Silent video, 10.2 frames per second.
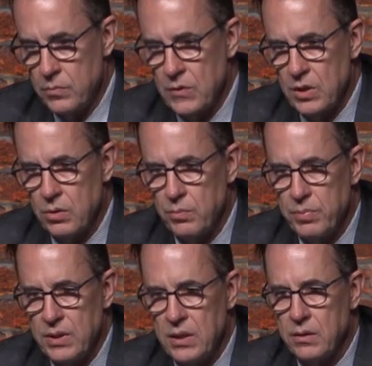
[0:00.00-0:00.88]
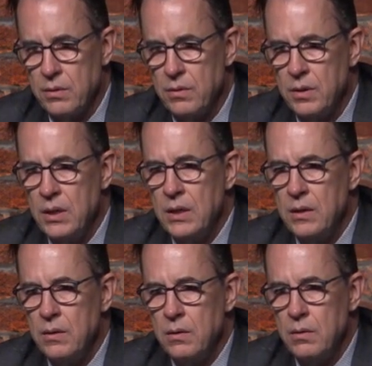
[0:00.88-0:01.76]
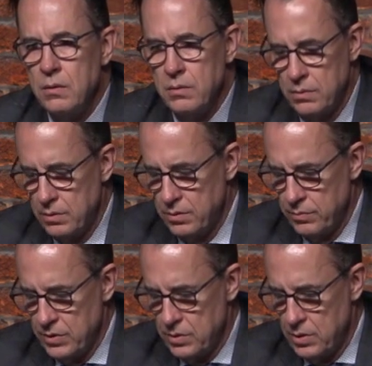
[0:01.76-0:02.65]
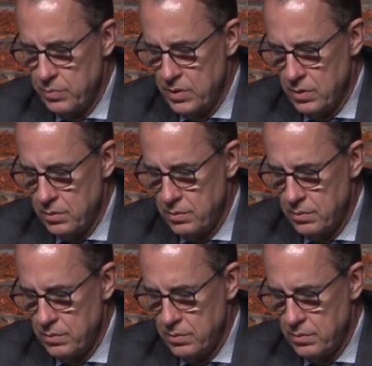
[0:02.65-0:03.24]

go back. No, that's not back.